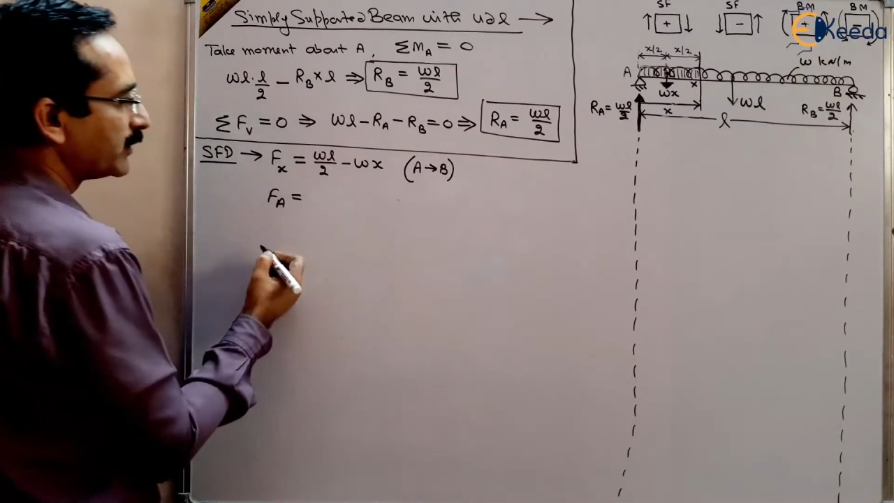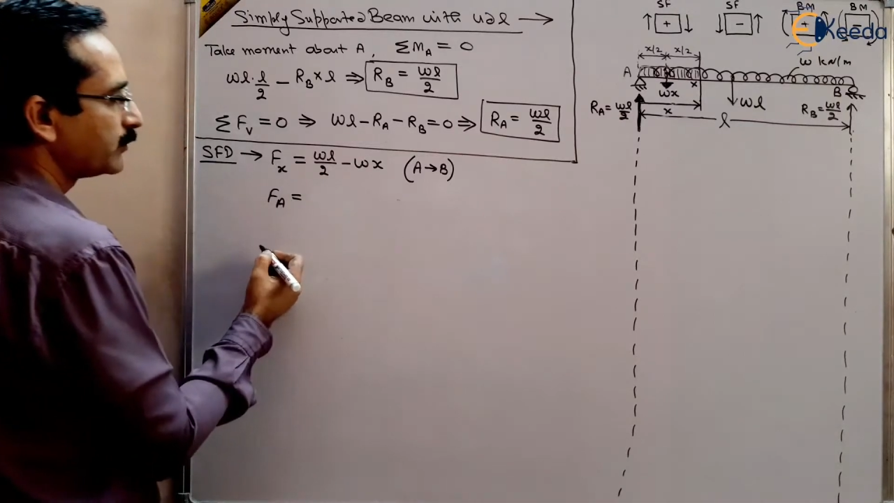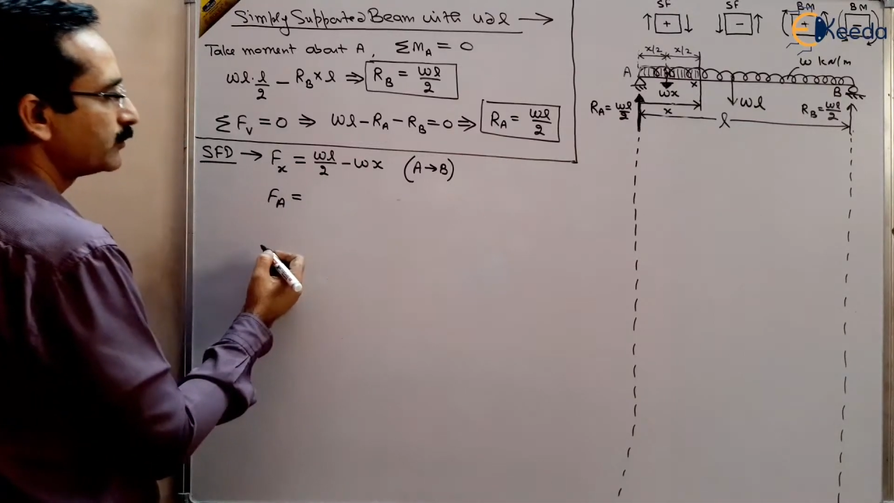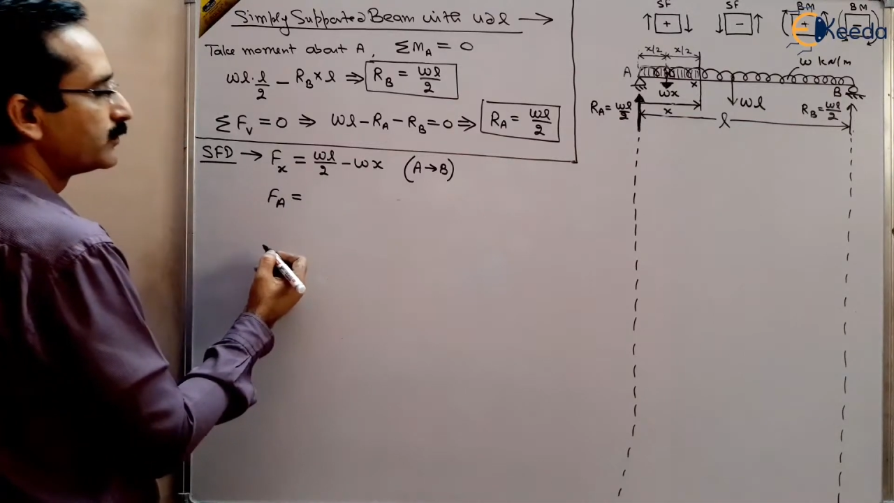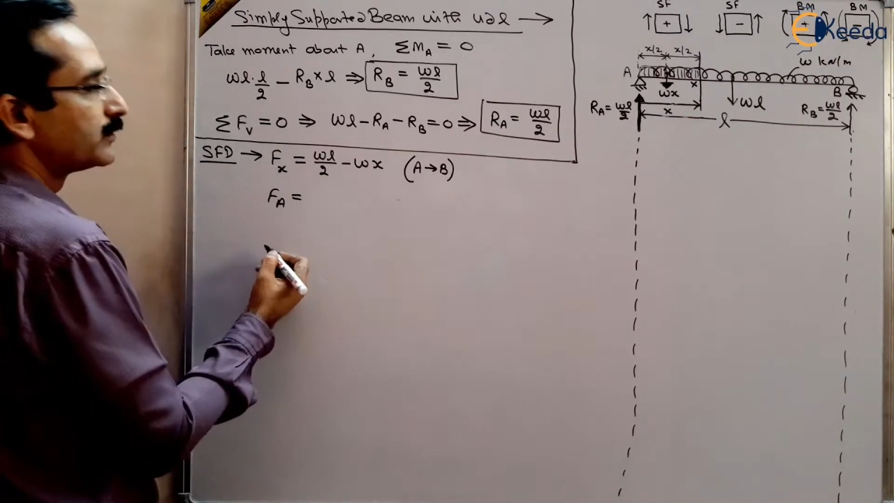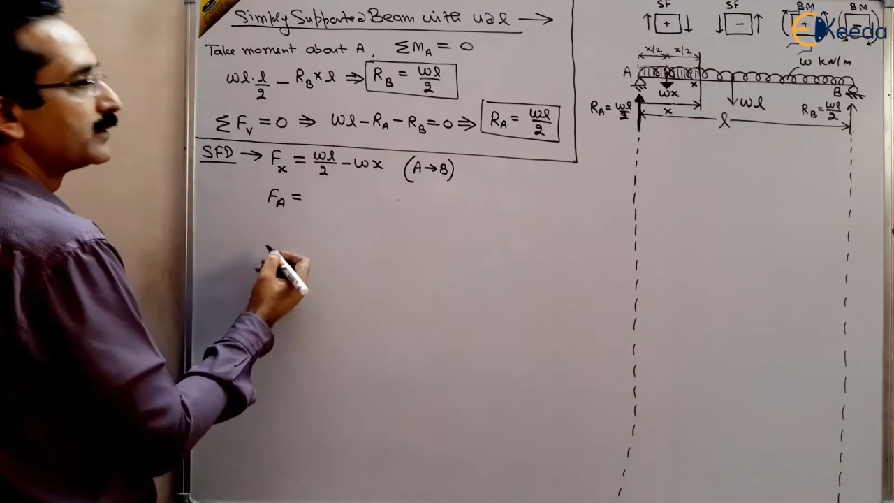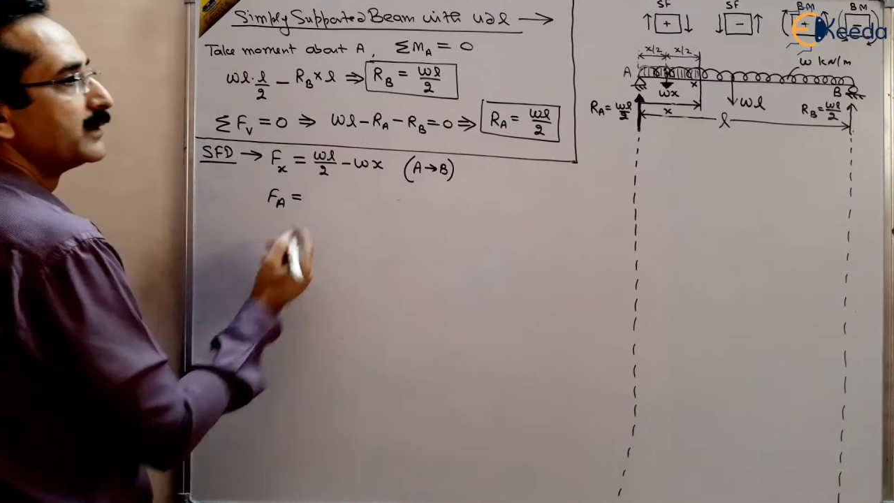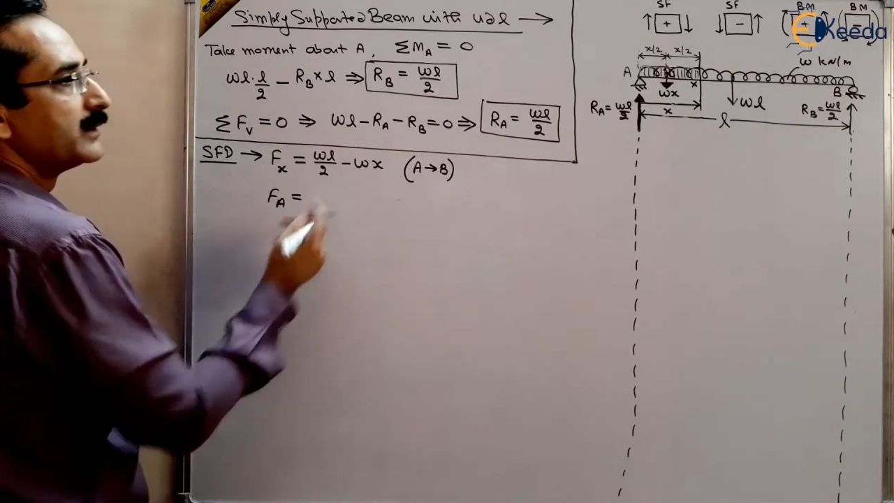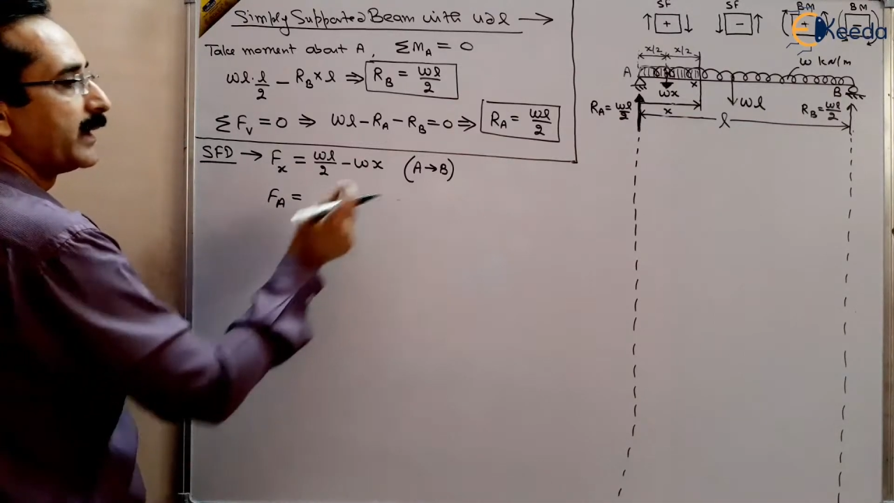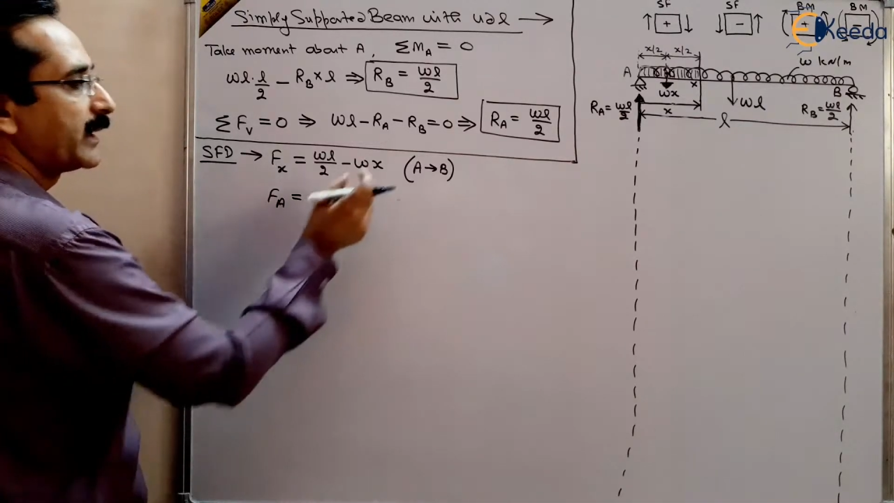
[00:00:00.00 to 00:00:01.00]
to,
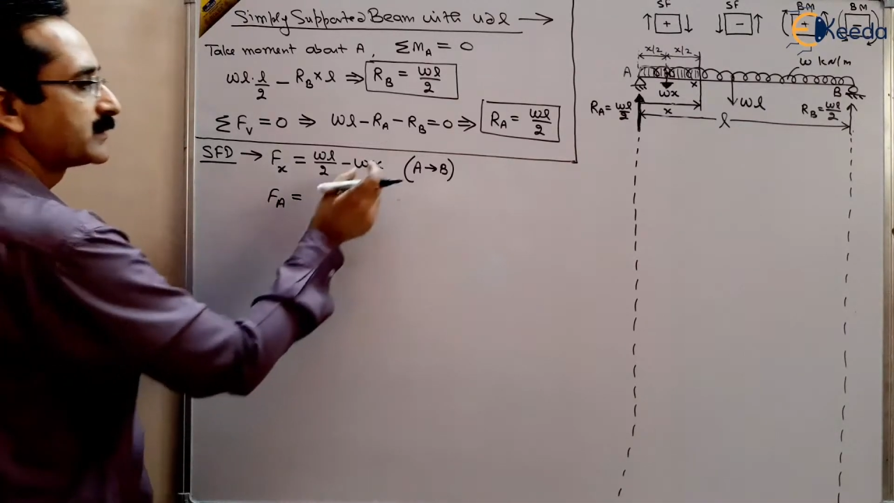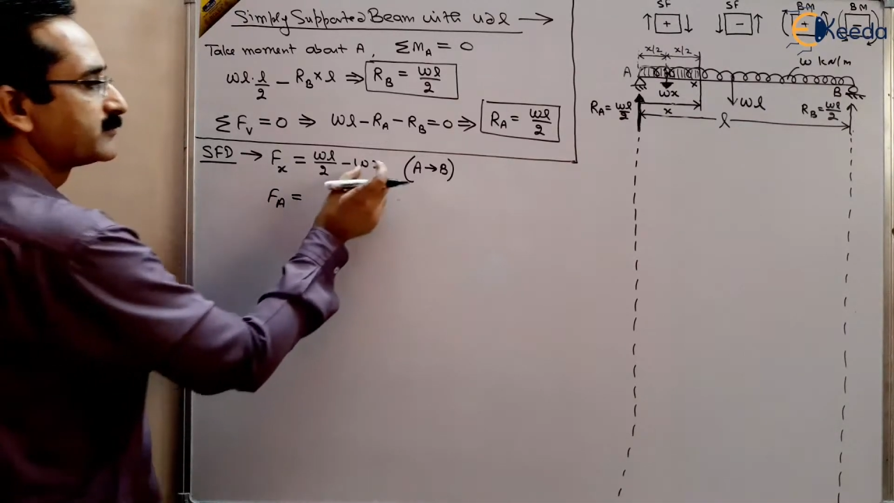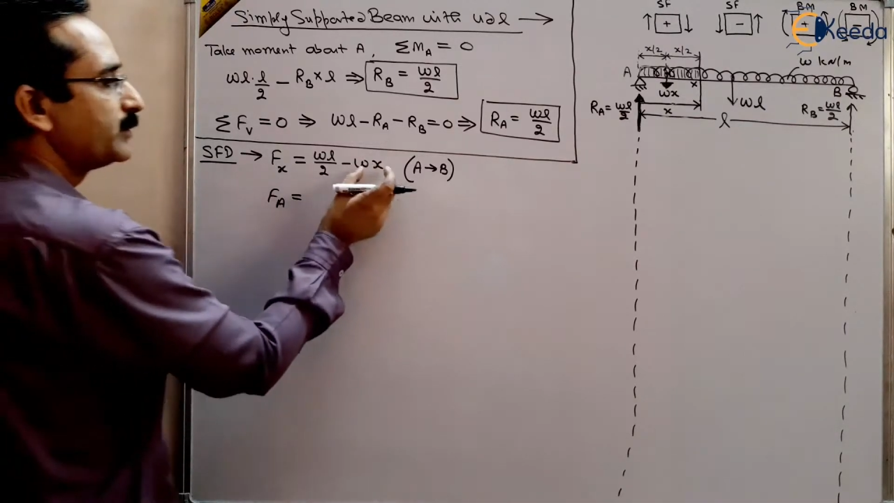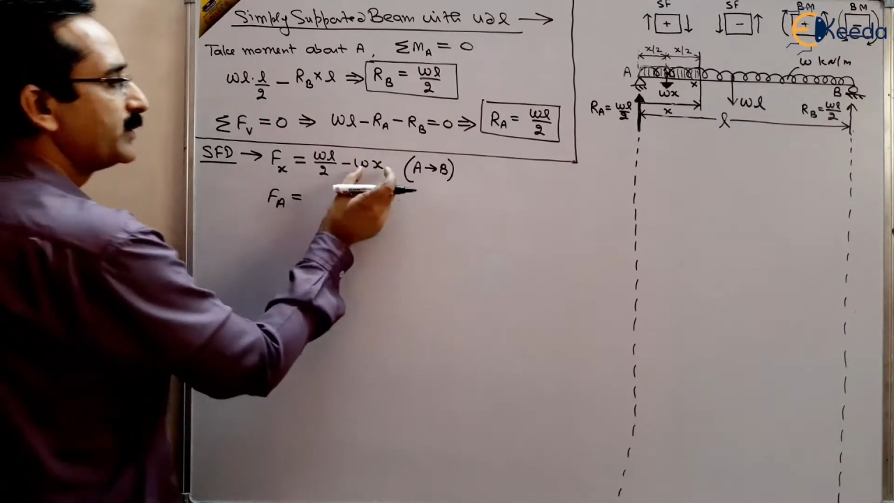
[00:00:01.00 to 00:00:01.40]
x will be